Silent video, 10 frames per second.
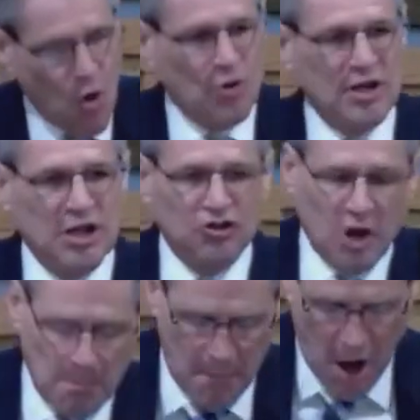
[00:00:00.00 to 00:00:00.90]
is a
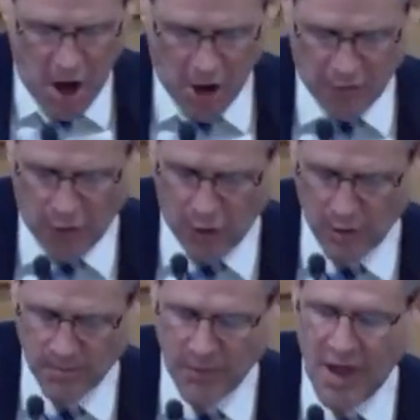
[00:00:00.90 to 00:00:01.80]
marvel.
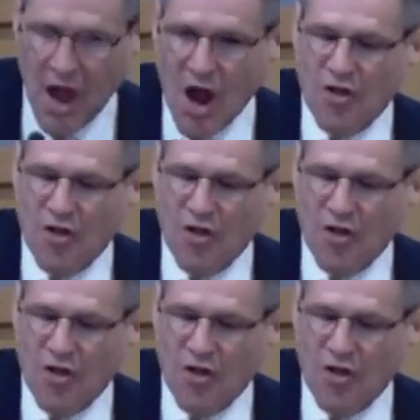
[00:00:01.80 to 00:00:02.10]
The